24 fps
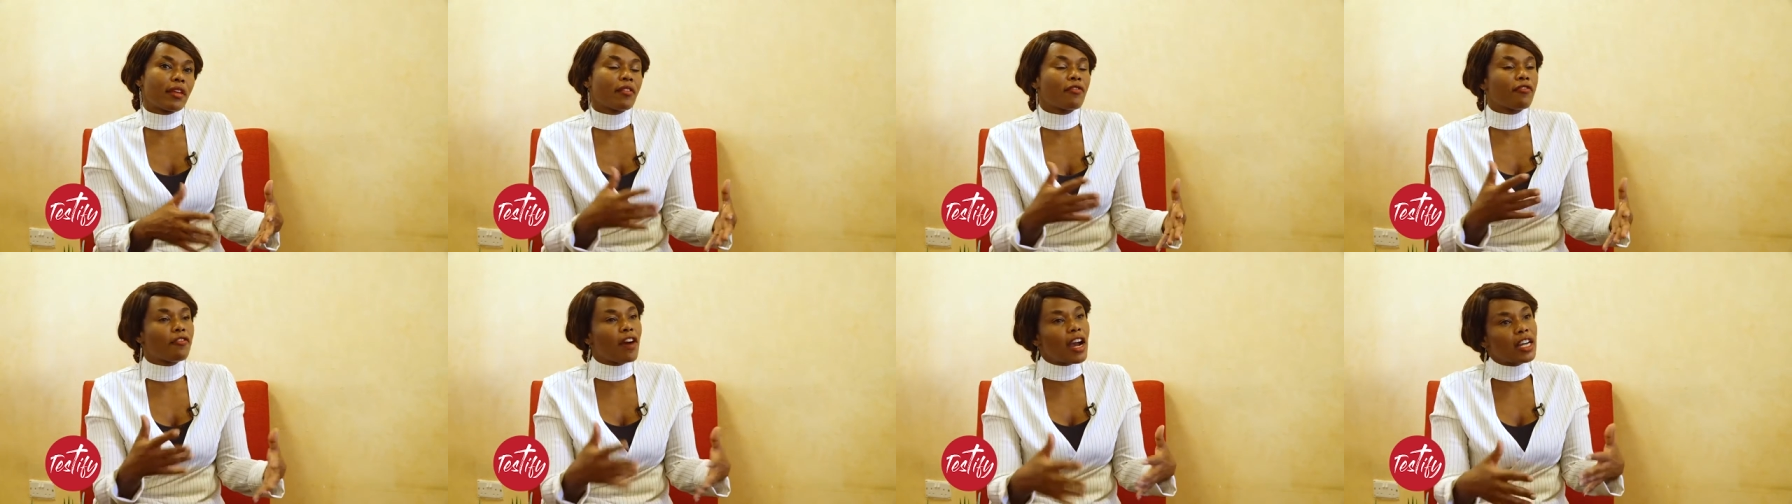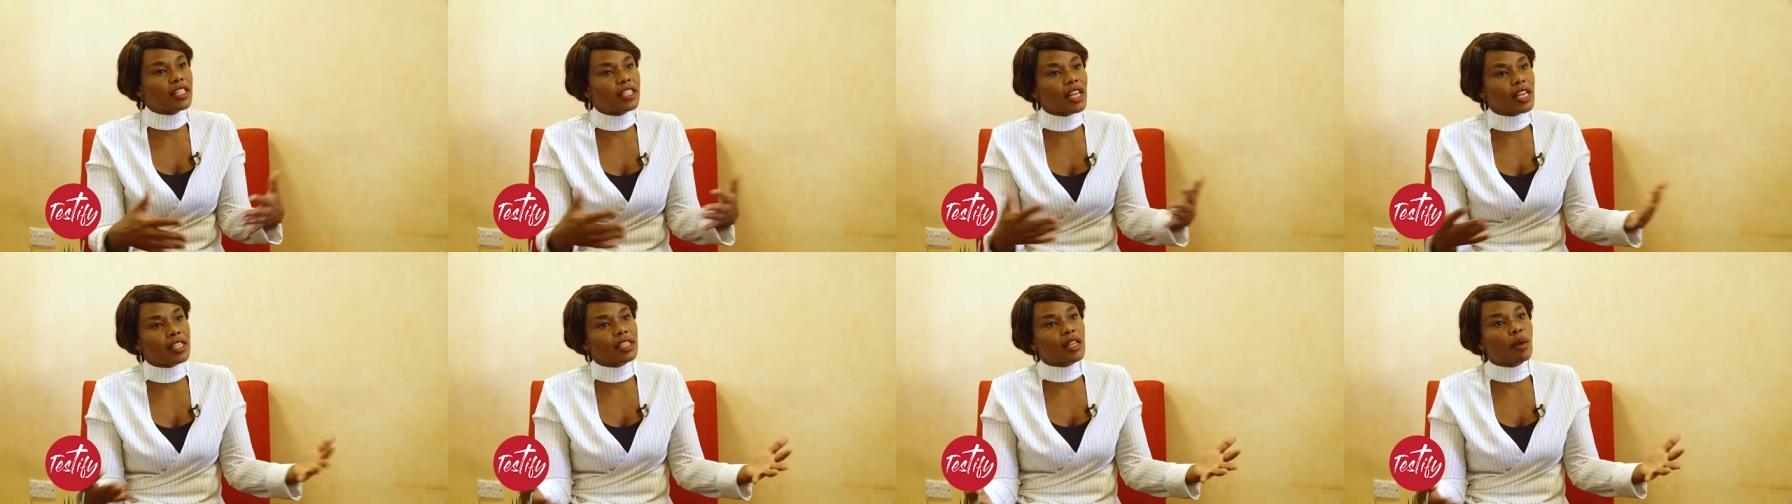
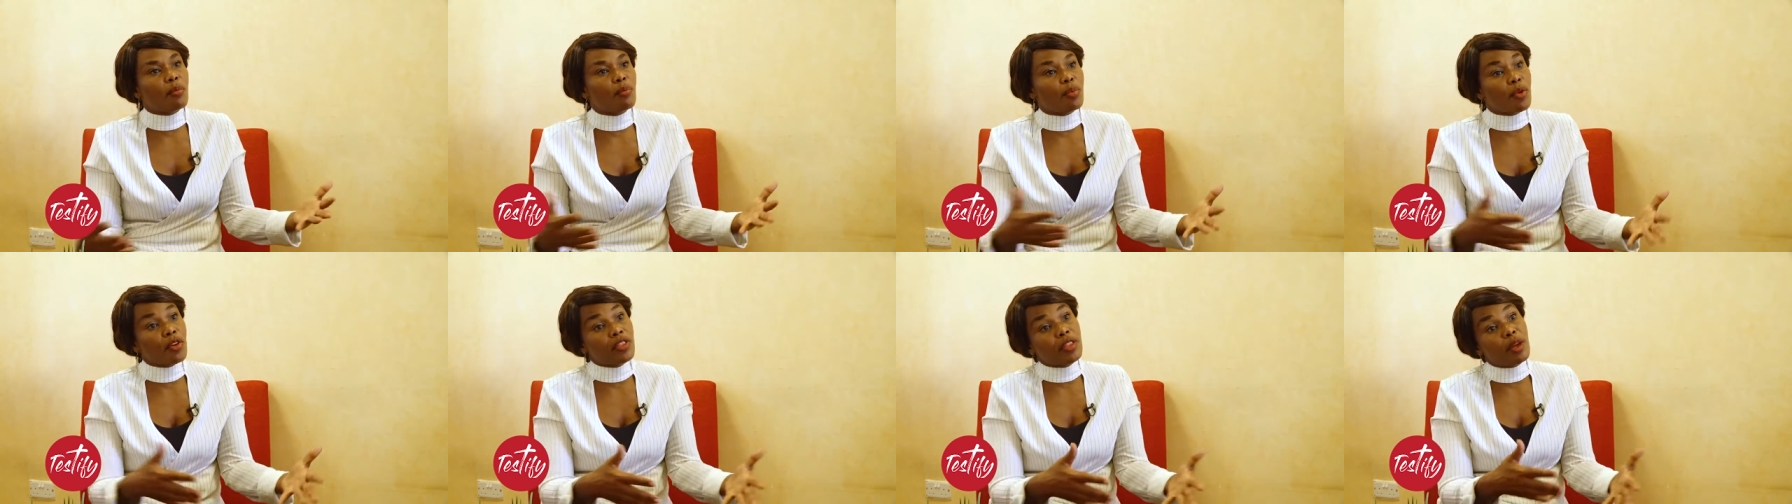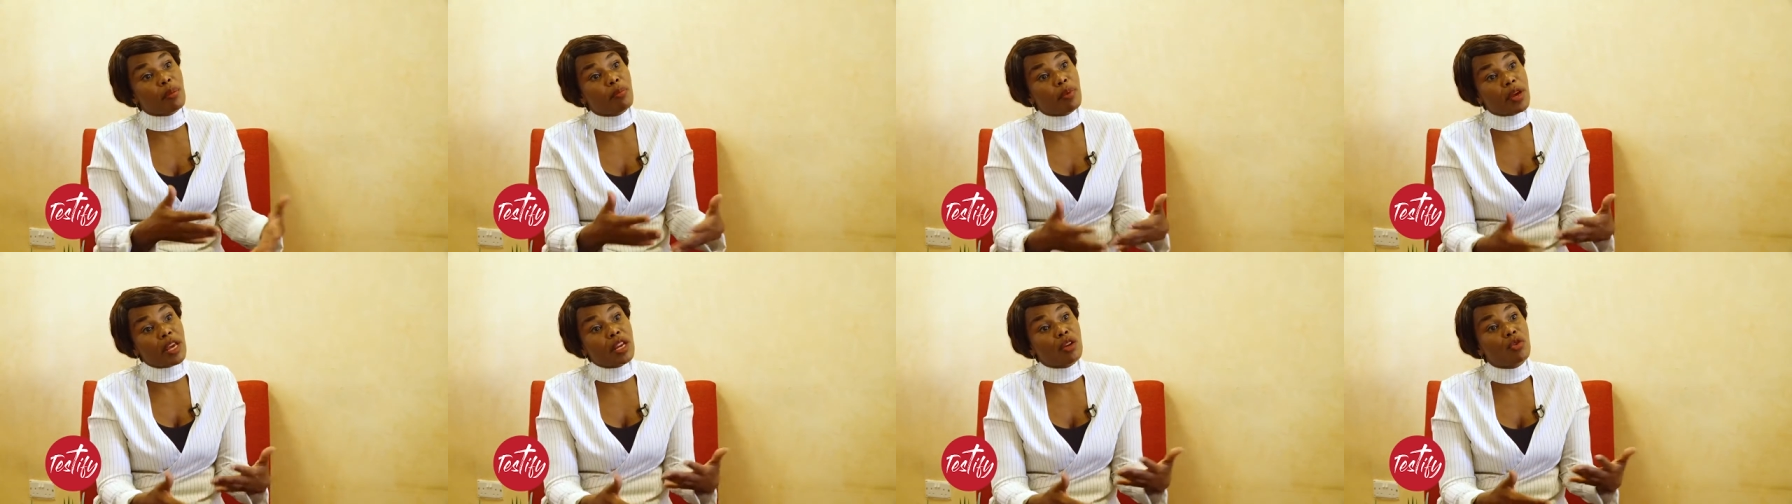factors that brought the
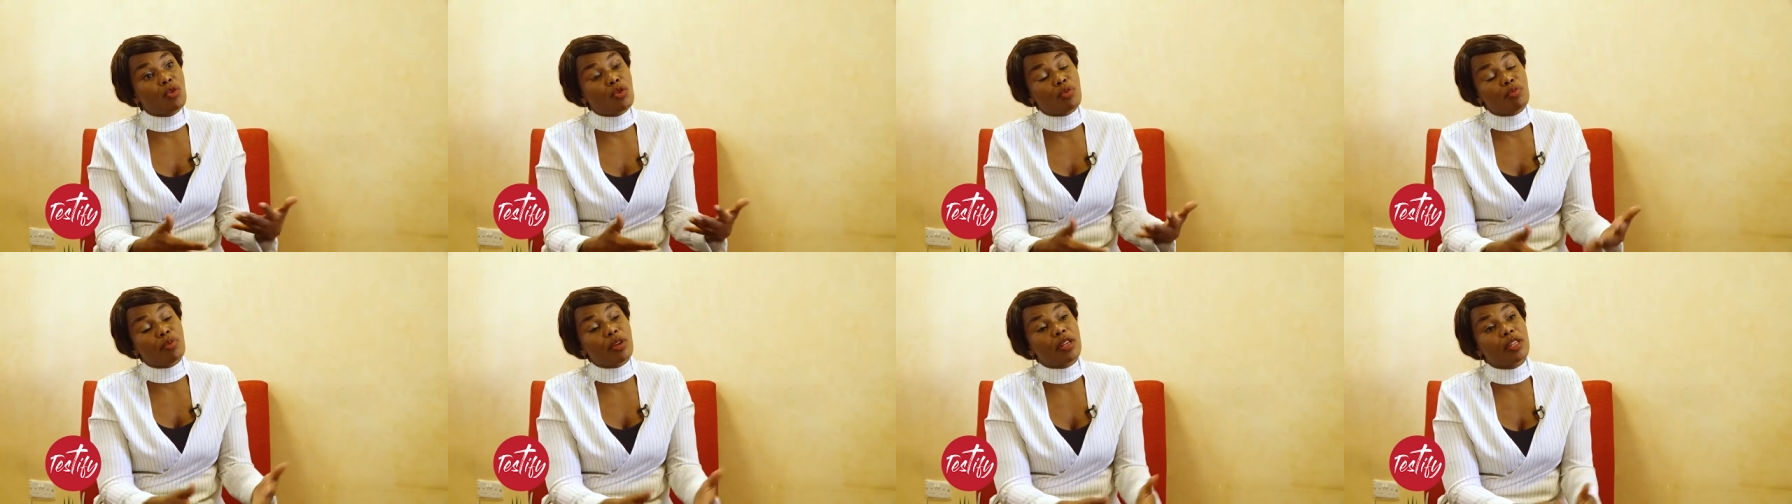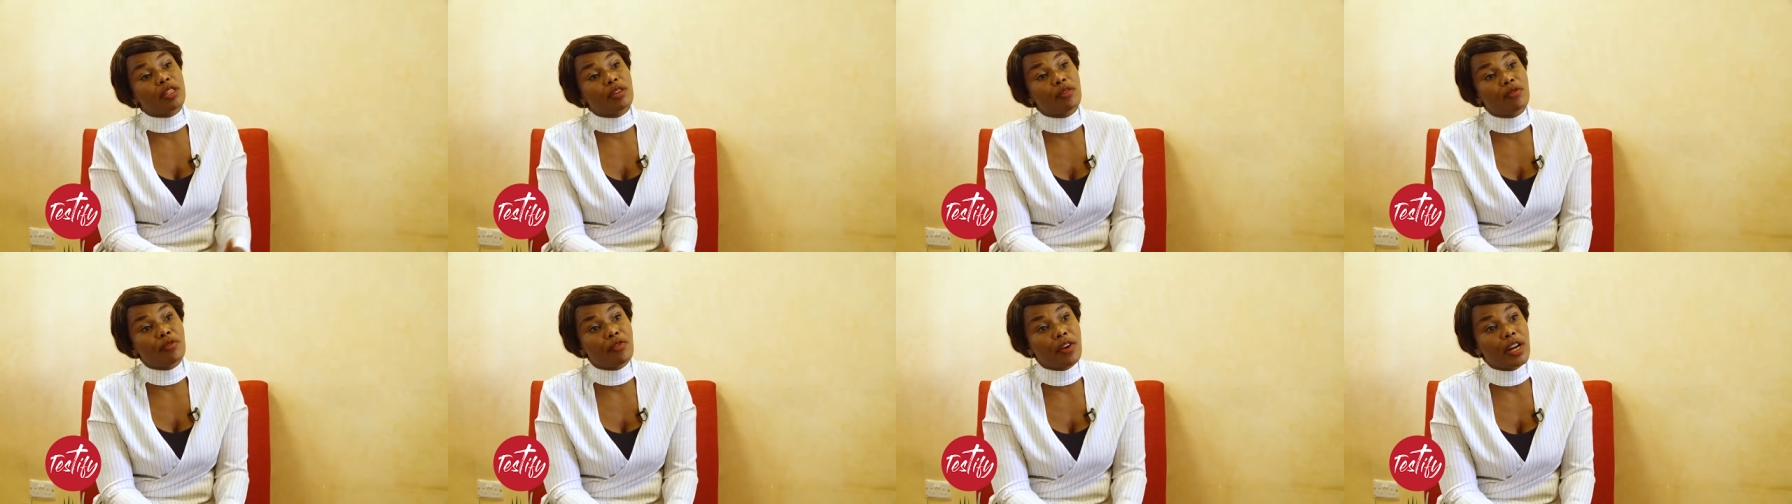pain could be
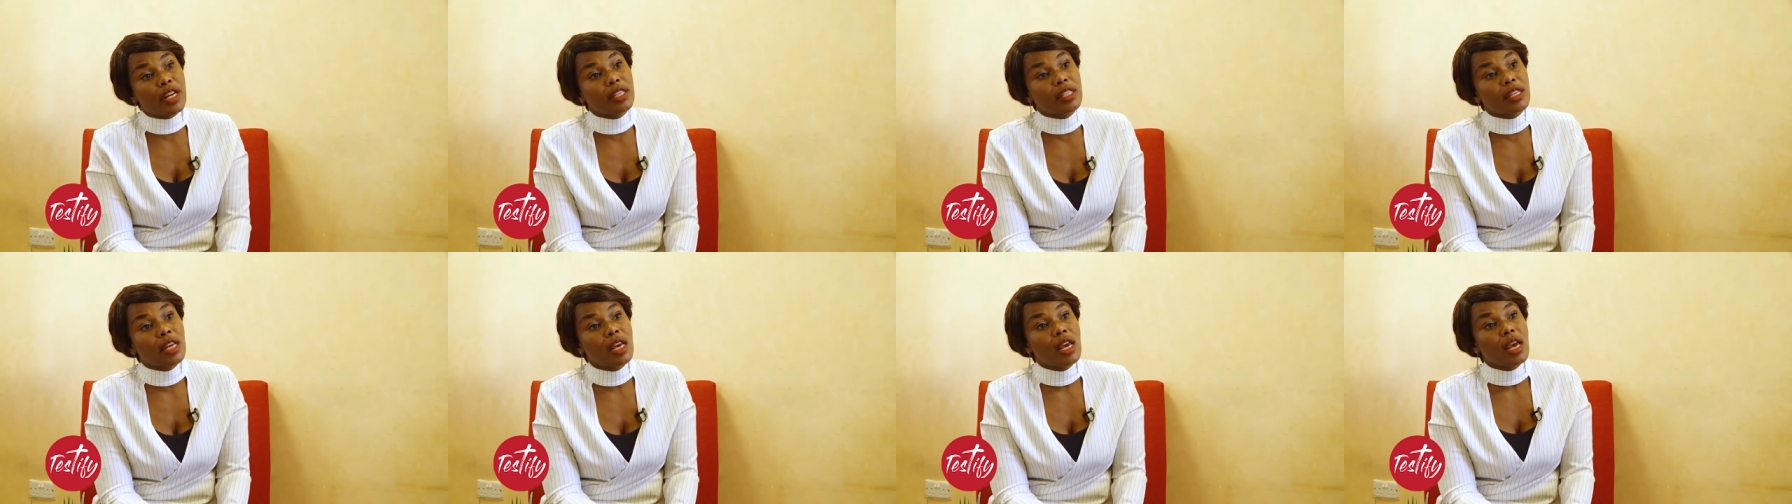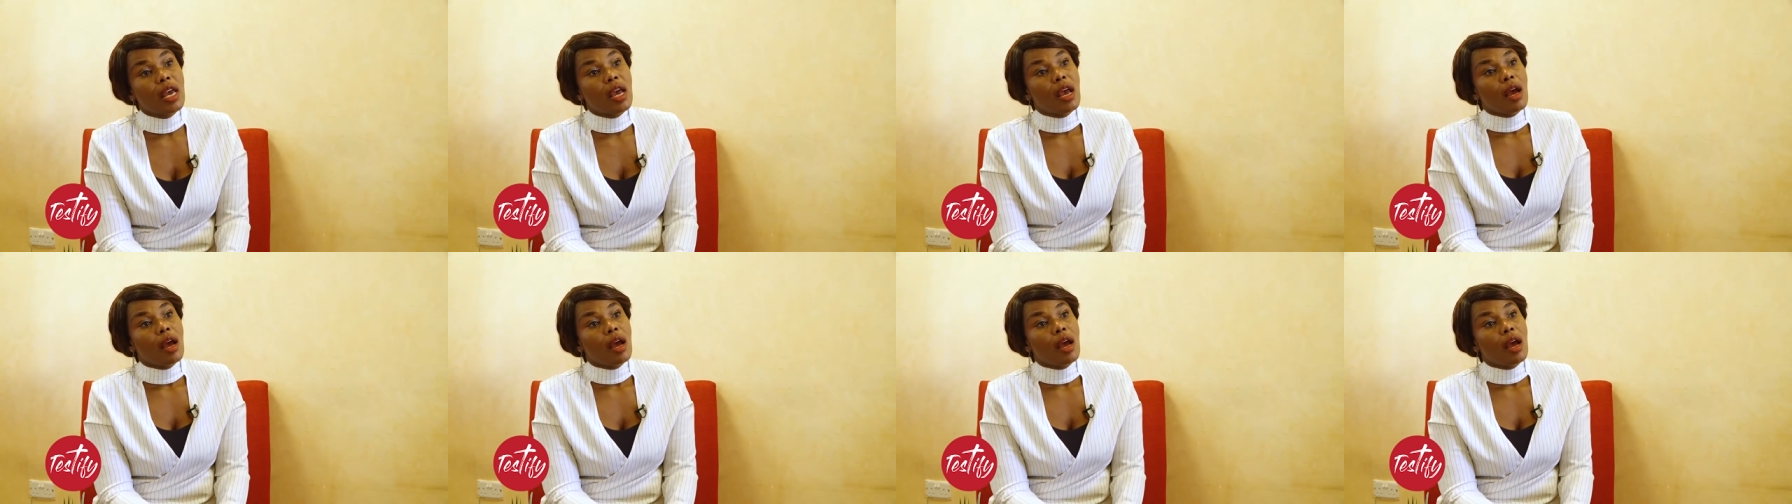different.